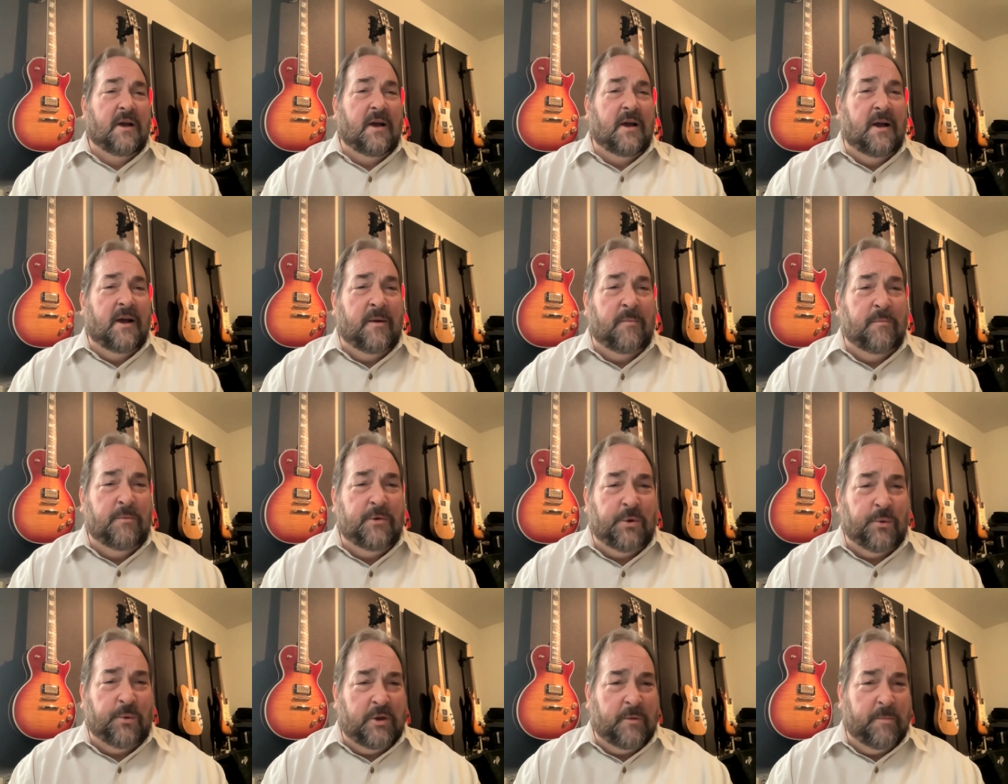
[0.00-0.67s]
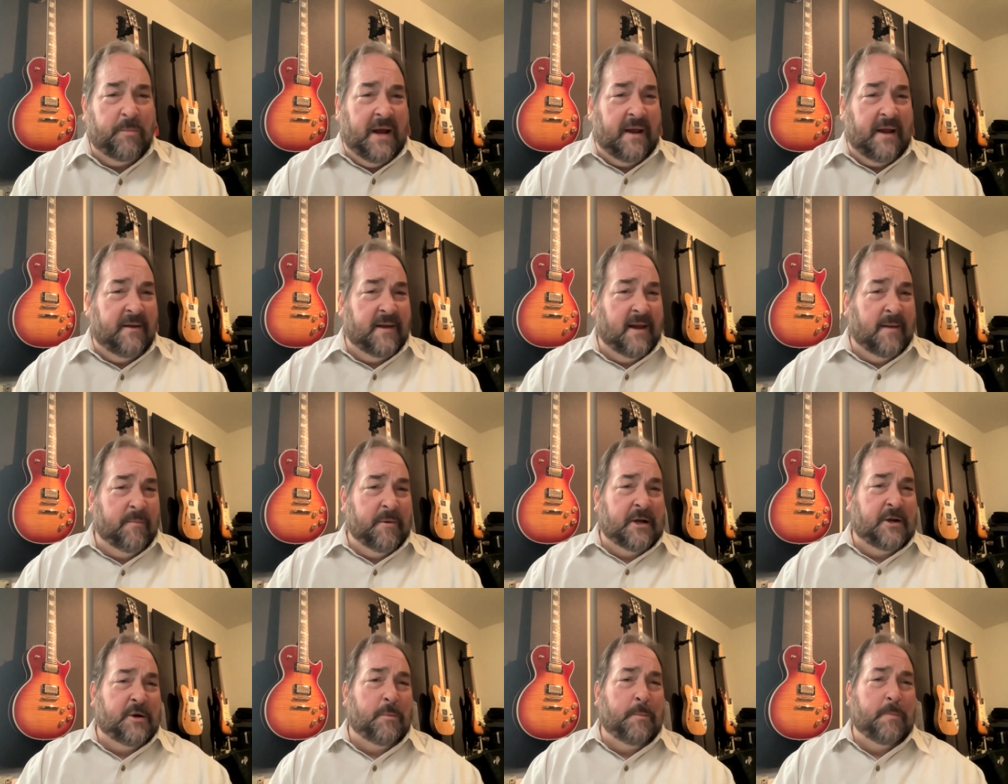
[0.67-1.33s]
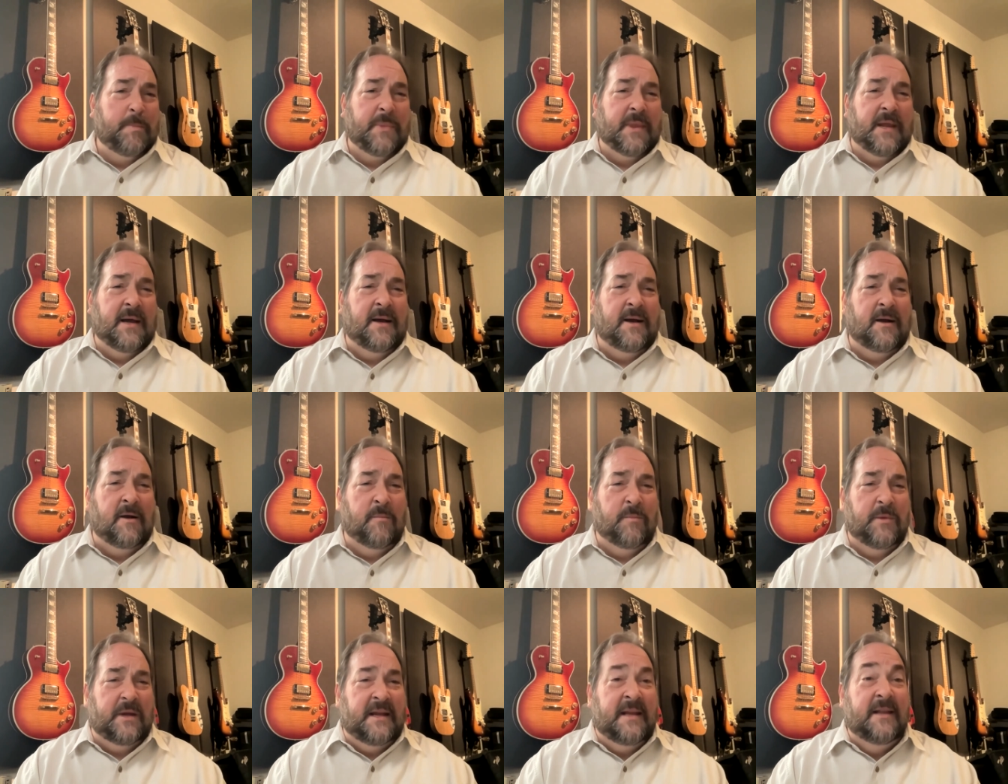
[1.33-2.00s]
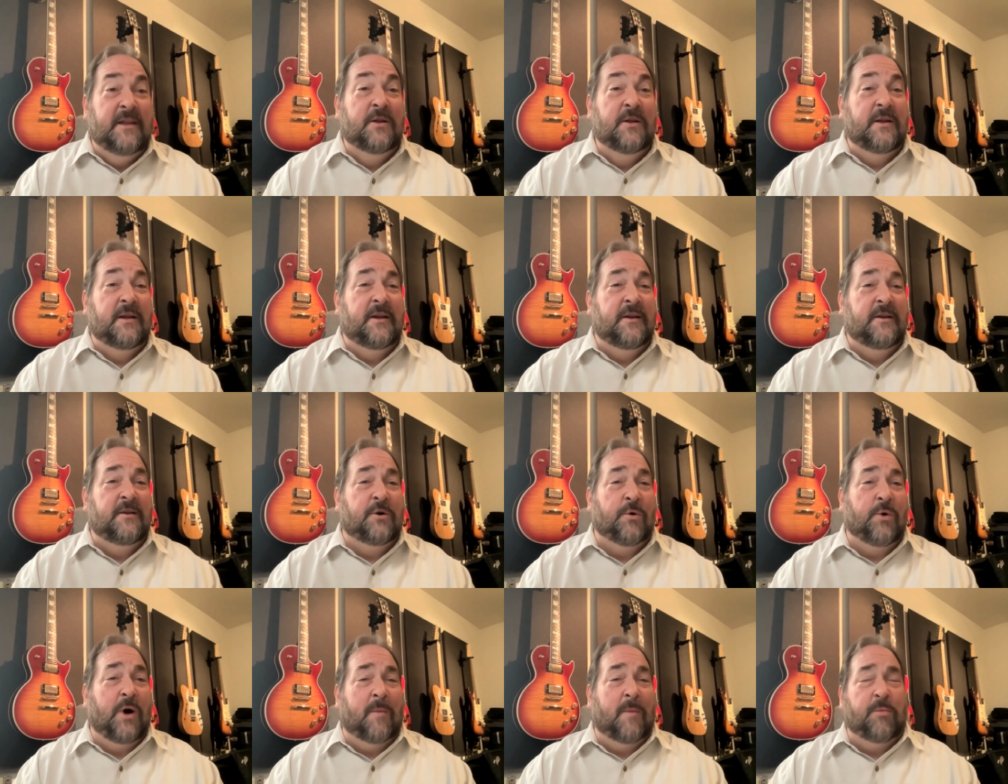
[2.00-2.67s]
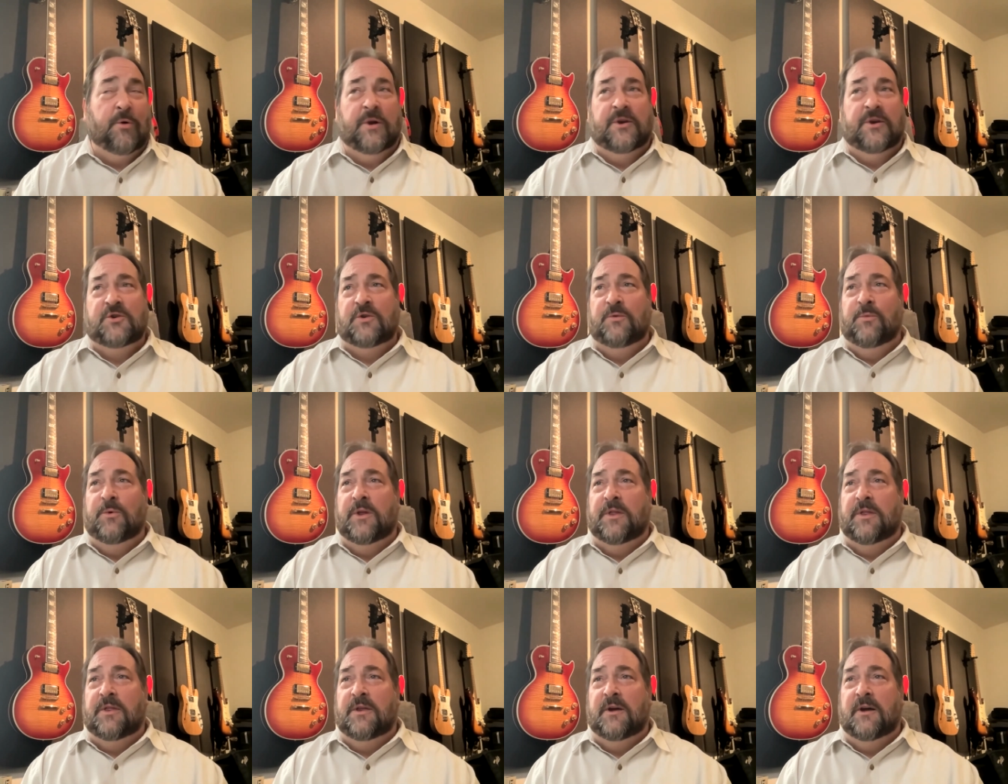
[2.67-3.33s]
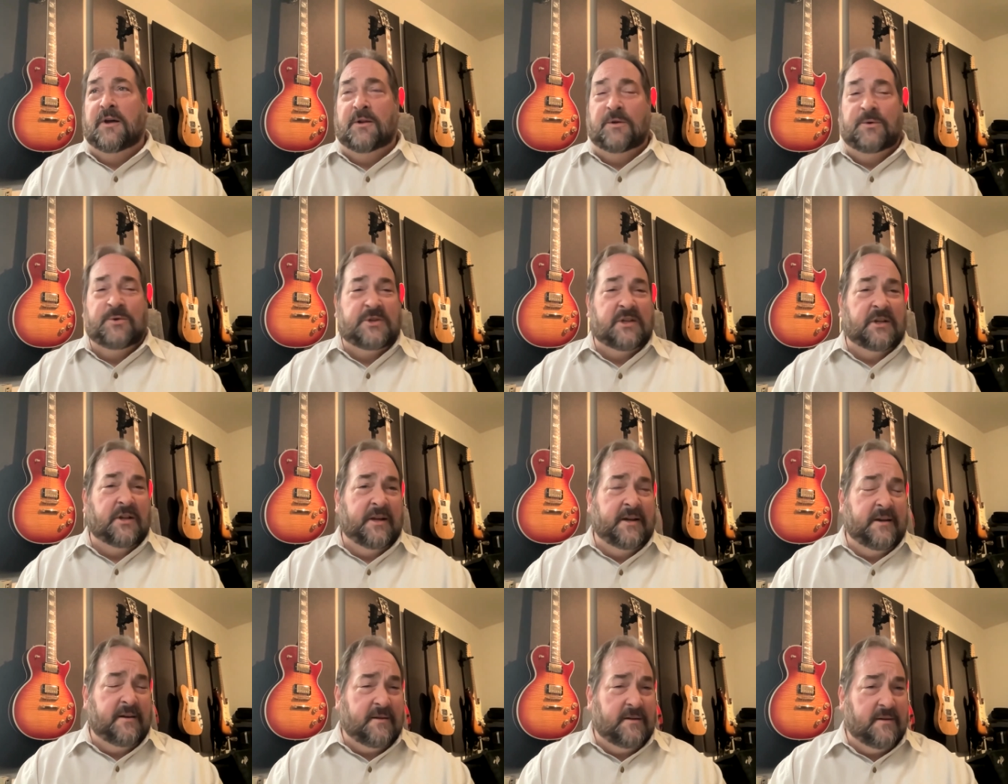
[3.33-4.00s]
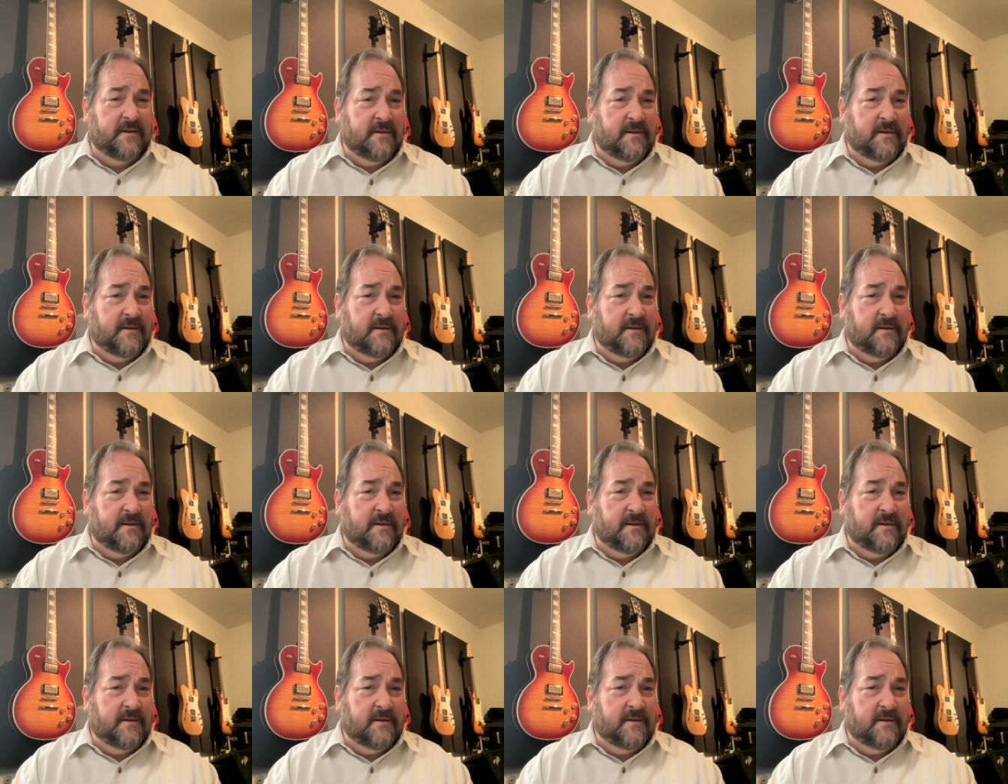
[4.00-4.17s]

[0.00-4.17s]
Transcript: um, during the pandemic um, in in cooperation with uh, LucidLink.